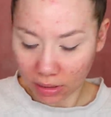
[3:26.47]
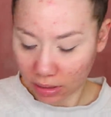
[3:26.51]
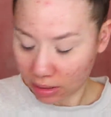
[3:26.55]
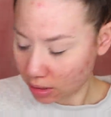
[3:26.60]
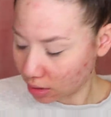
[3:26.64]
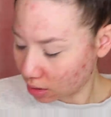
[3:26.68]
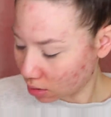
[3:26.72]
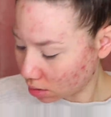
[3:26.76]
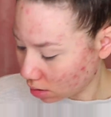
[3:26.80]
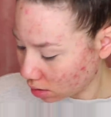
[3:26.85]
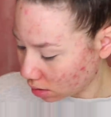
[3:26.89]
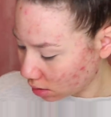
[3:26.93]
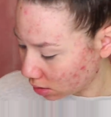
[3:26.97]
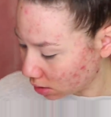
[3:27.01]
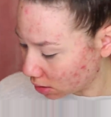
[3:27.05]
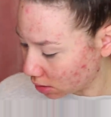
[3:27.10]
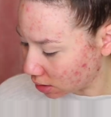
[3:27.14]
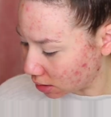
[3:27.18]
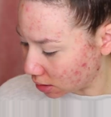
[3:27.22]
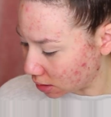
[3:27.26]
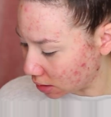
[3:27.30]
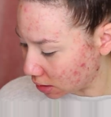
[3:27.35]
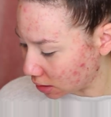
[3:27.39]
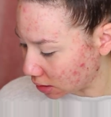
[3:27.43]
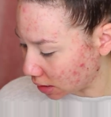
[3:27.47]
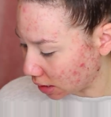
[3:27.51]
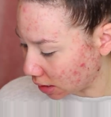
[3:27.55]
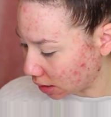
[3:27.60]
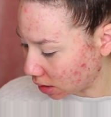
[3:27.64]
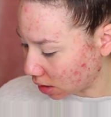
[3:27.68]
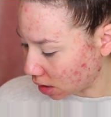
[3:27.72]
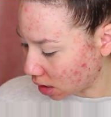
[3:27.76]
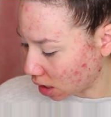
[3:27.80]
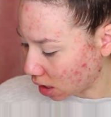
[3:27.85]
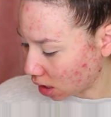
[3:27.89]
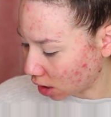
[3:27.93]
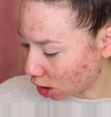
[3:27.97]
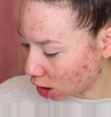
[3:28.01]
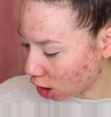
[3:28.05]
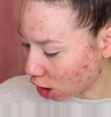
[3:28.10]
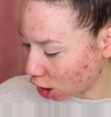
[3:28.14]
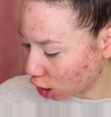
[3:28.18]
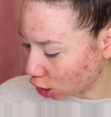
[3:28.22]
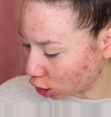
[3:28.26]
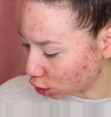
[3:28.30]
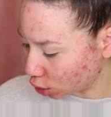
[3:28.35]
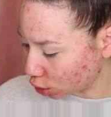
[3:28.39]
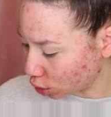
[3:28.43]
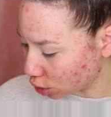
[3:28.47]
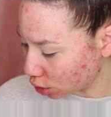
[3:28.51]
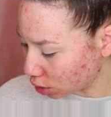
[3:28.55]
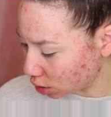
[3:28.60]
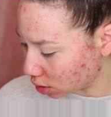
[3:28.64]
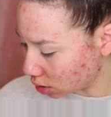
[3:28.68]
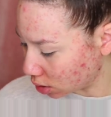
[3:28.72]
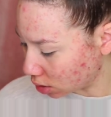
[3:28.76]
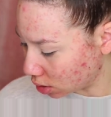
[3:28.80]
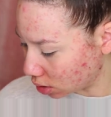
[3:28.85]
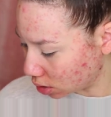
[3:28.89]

of this on since it's like a colored